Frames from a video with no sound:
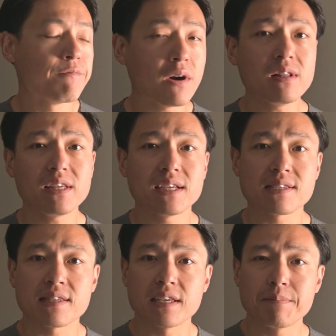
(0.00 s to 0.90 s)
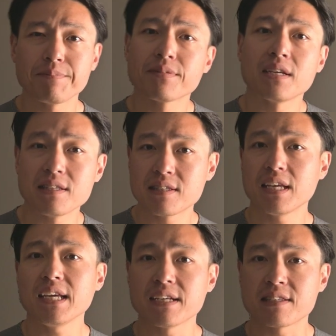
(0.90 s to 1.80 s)
falling asleep and
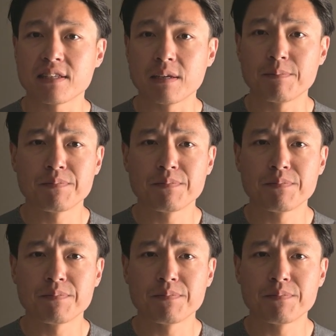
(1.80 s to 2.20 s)
staying asleep.